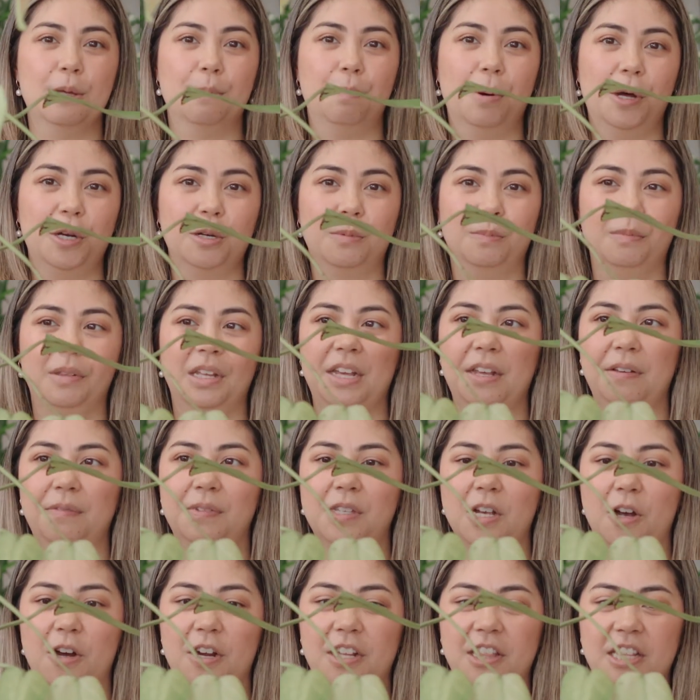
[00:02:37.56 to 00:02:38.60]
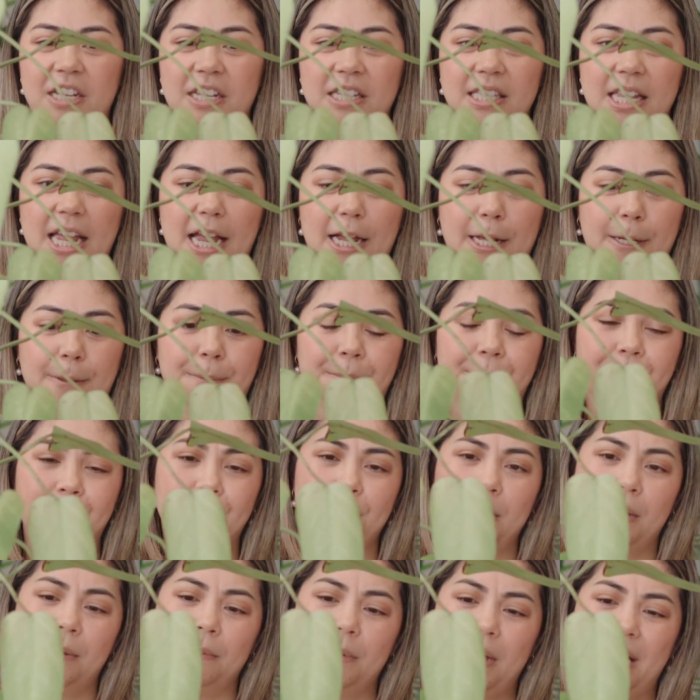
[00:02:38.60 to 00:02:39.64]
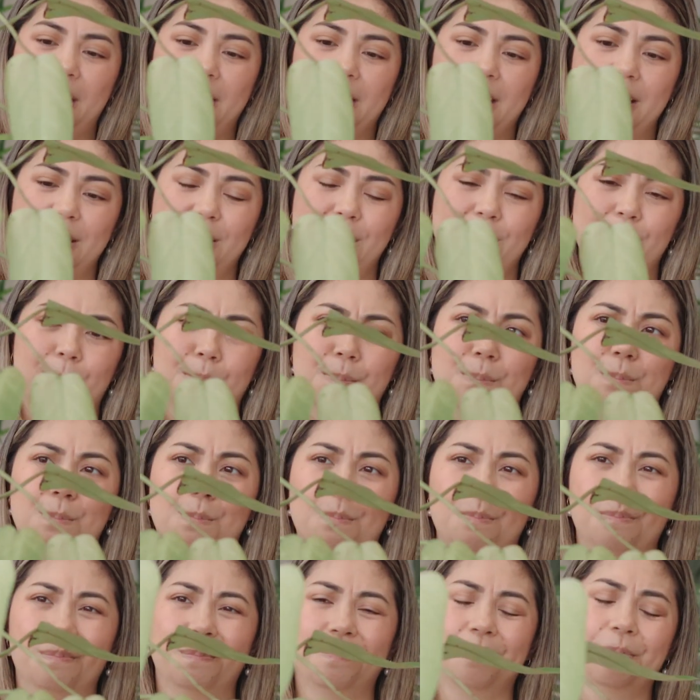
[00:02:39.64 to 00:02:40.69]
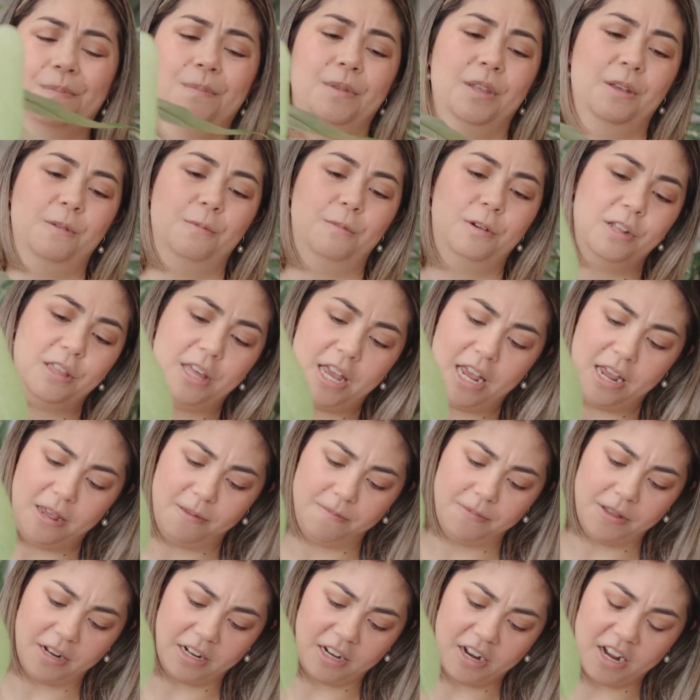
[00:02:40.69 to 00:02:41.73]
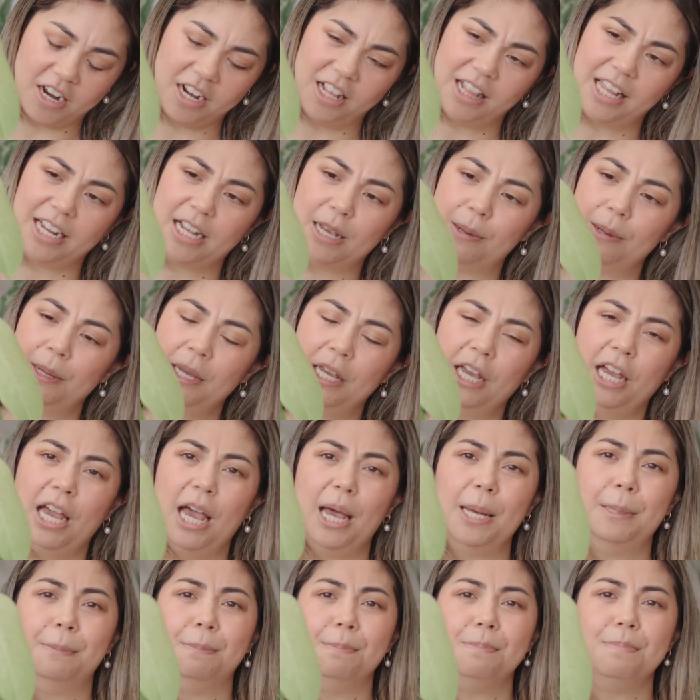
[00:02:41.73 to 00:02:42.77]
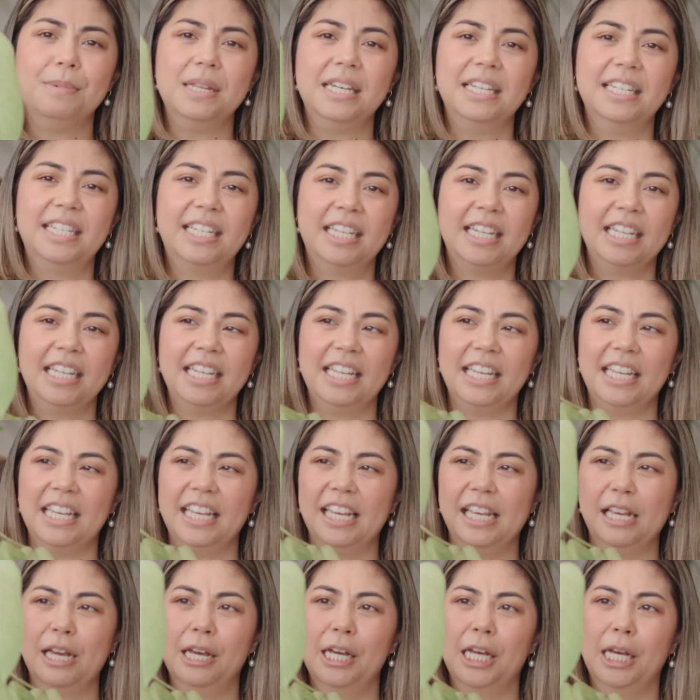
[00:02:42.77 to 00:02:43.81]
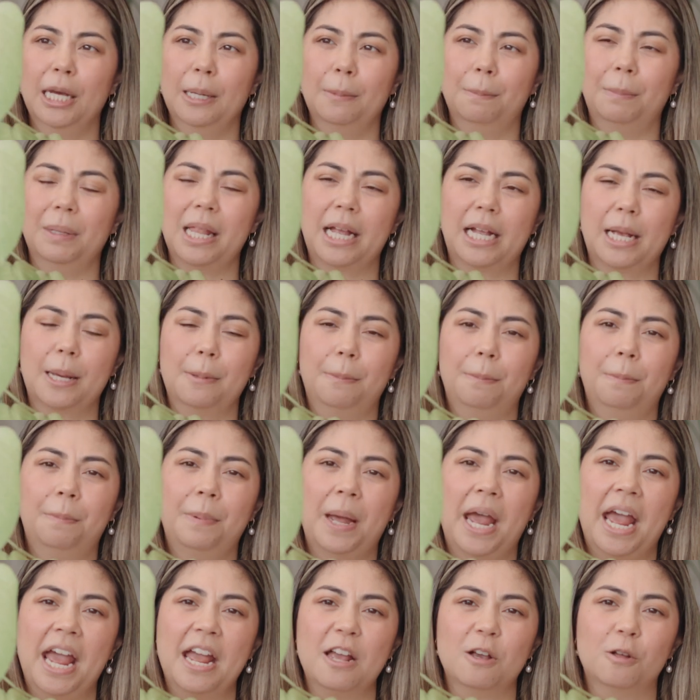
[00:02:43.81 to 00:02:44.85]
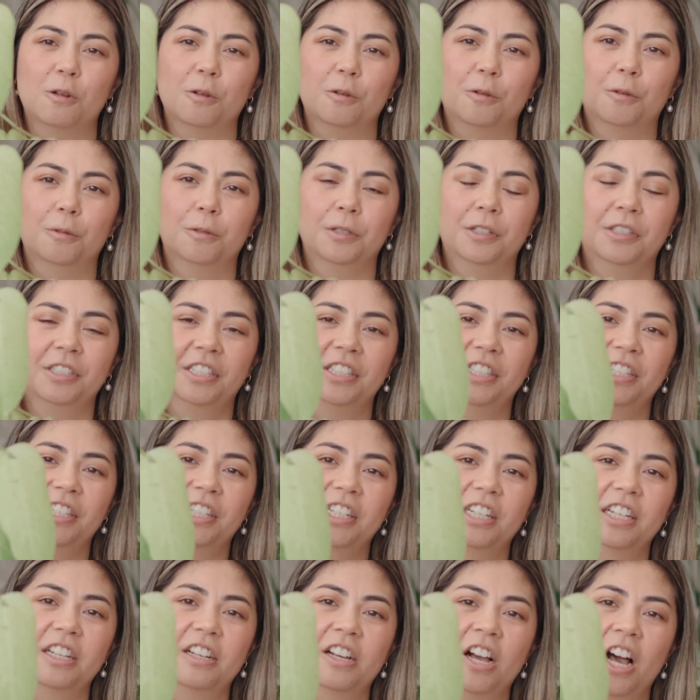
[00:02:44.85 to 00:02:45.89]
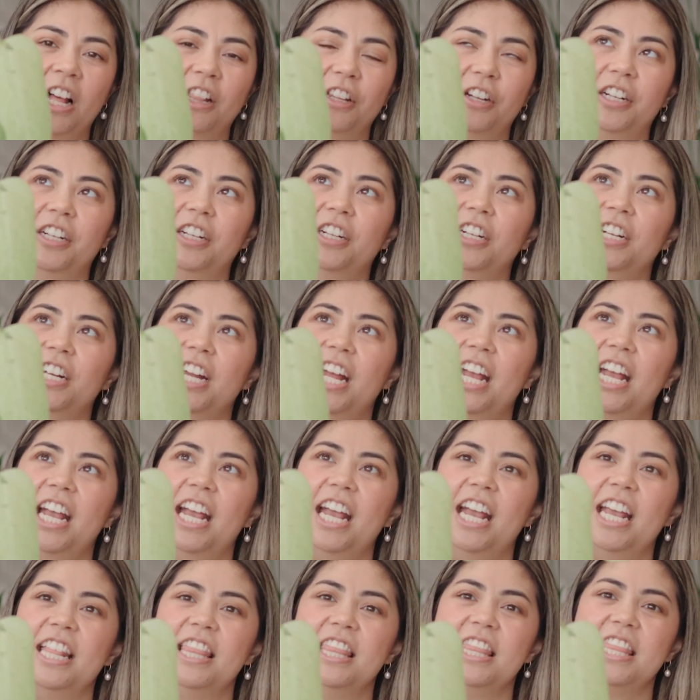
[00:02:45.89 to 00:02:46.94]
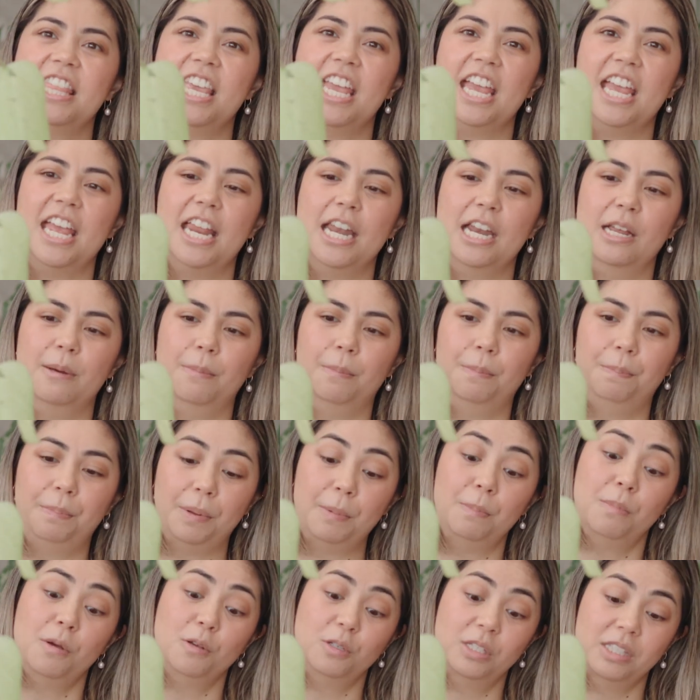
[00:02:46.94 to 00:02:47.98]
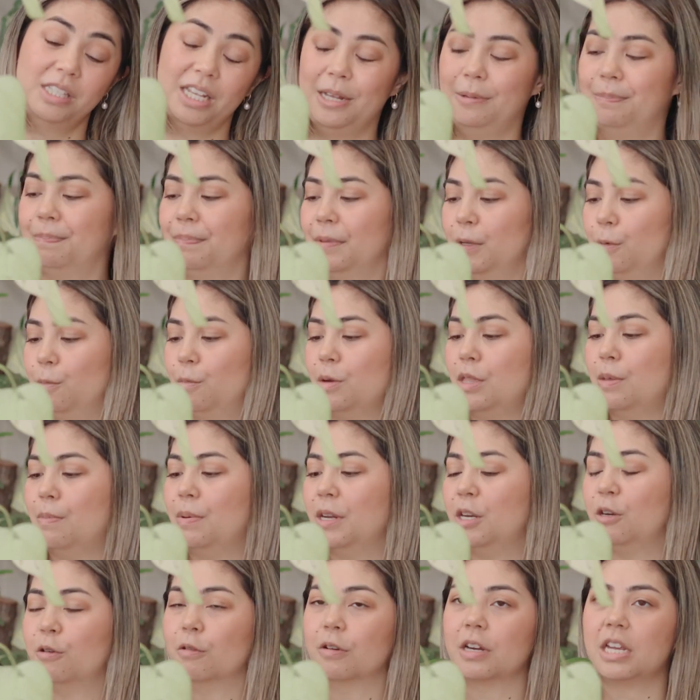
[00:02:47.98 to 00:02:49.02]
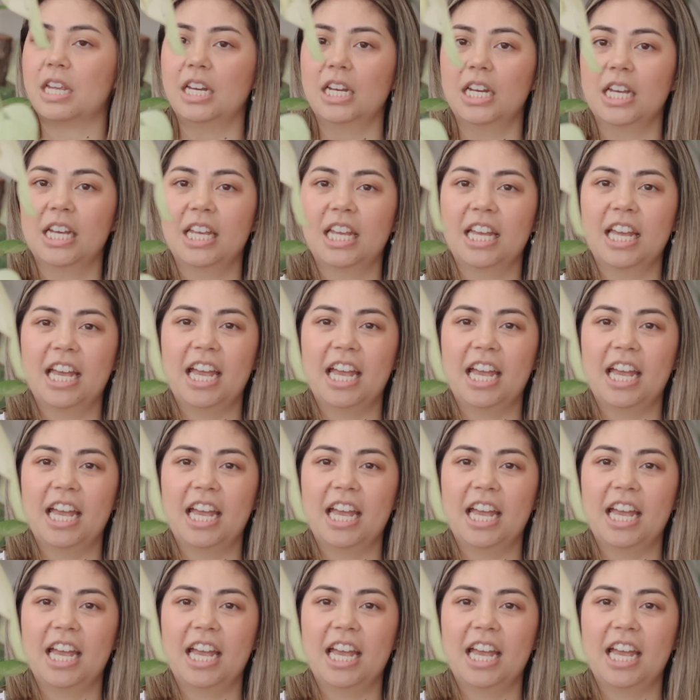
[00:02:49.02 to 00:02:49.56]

the bottom leaves are these like, I guess, what are they? They're kind of like a minty, but like a pale color. And then, but mostly with a bit of green.